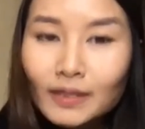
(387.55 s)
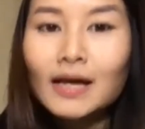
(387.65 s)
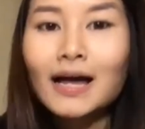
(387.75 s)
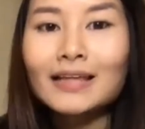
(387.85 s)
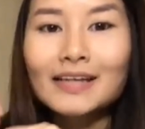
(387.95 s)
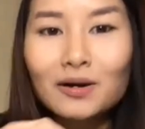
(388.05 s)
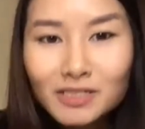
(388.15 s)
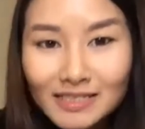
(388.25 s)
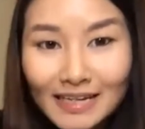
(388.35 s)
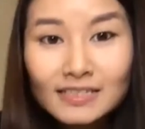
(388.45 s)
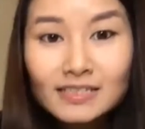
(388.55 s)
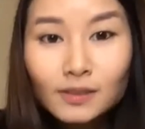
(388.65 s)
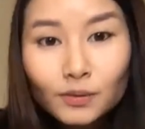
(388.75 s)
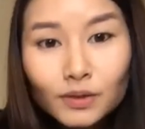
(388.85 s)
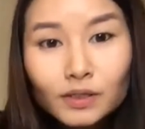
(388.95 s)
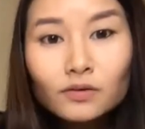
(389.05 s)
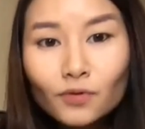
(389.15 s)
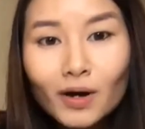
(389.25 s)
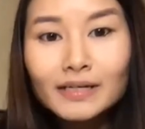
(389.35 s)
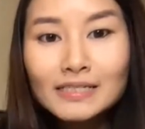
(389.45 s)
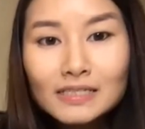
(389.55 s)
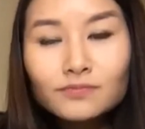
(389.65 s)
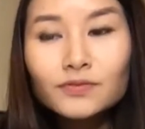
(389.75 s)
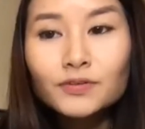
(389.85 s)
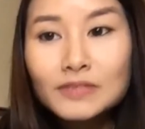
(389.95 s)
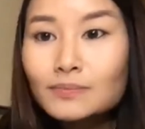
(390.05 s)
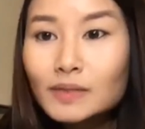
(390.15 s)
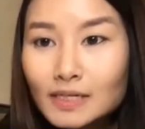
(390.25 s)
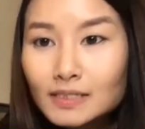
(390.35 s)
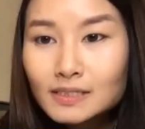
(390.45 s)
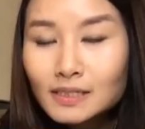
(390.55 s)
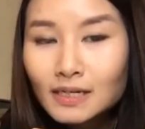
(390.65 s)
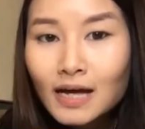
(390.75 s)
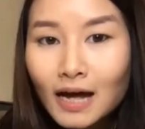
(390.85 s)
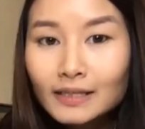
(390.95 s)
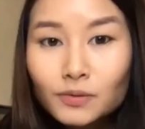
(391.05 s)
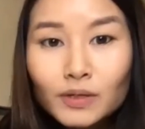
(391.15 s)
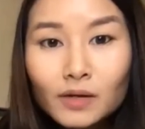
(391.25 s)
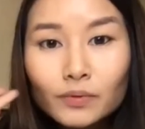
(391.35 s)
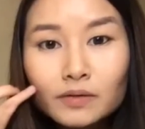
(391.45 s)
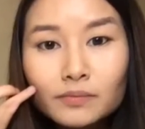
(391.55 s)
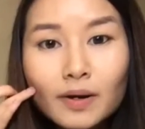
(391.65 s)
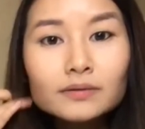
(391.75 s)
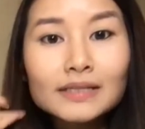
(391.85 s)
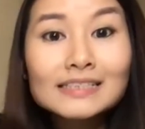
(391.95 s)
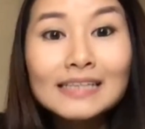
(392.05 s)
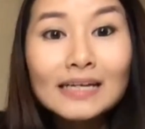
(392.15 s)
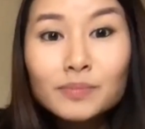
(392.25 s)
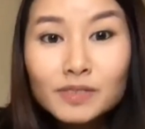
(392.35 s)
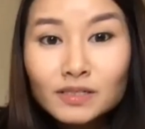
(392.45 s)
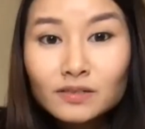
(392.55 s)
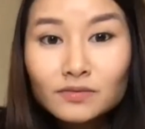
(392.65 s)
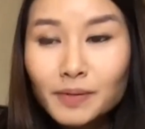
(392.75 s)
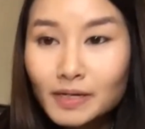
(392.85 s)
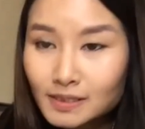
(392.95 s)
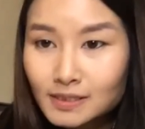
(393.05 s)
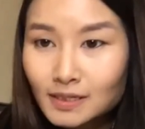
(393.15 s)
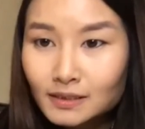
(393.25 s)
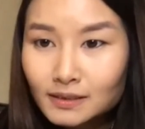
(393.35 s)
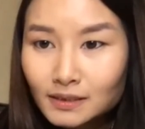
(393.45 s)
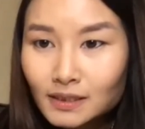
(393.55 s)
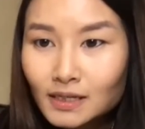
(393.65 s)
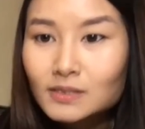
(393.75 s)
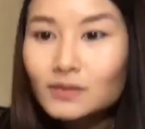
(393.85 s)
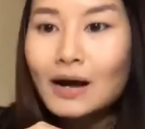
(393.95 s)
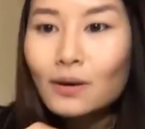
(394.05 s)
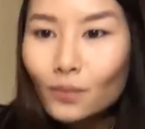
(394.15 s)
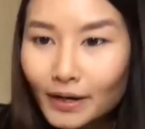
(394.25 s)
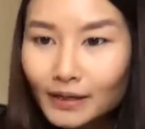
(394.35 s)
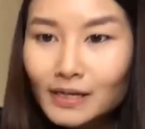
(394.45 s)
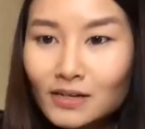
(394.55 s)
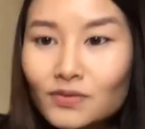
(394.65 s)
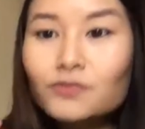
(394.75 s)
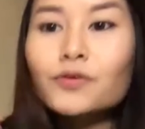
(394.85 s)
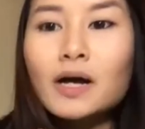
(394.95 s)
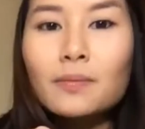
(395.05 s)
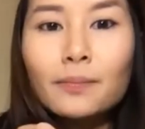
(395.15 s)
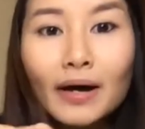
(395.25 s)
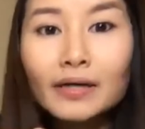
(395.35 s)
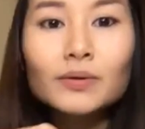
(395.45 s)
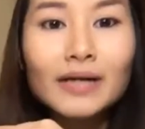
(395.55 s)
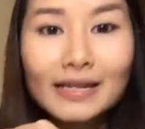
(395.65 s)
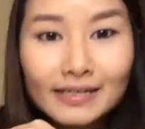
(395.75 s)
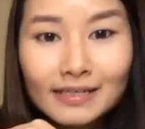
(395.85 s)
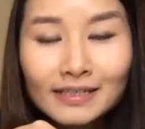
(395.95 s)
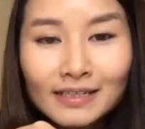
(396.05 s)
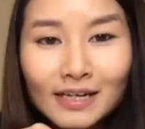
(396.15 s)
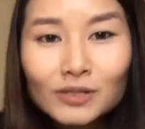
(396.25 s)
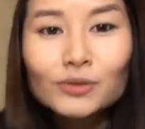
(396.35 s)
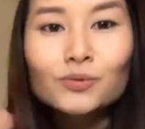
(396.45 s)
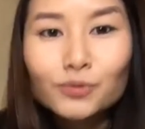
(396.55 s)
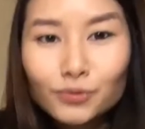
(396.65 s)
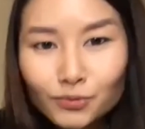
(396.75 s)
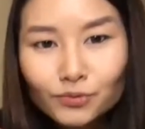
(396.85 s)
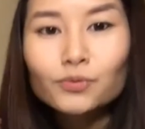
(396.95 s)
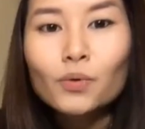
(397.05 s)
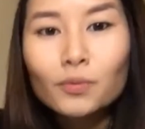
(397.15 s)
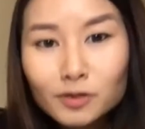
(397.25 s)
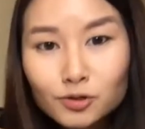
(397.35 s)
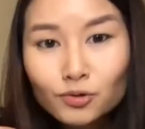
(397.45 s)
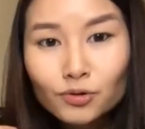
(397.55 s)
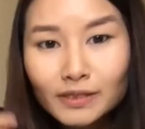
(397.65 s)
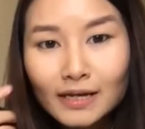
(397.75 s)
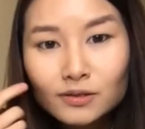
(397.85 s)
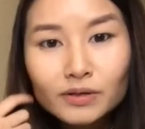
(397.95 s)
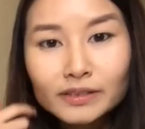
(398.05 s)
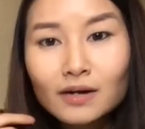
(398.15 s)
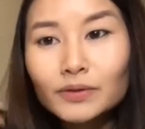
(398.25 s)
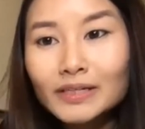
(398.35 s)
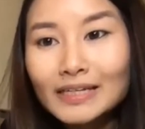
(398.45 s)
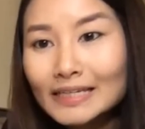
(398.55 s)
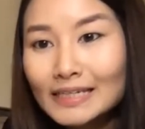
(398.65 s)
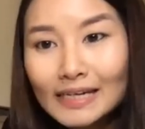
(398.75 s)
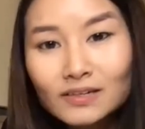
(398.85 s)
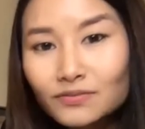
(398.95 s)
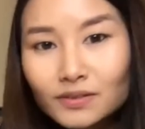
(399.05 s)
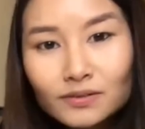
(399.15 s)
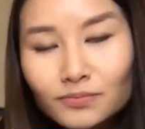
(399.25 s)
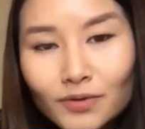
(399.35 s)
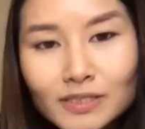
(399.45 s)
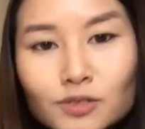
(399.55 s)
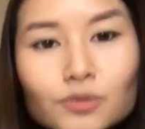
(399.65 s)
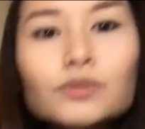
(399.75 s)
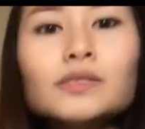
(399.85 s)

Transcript: and then I'll just let it soak for at least 15 minutes and then you'll get rid of about 99% of the pesticide. So that way, even if you're not buying organic, you, you, you will be sure that you're not really eating any of the residues.